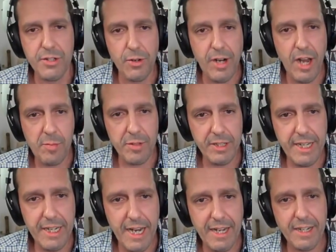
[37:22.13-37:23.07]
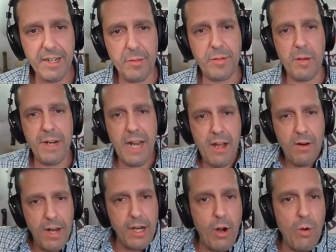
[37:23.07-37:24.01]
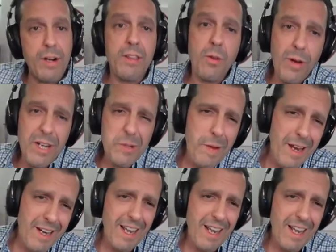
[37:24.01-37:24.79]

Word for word: Calm Elite ended up coming out going in the waistband.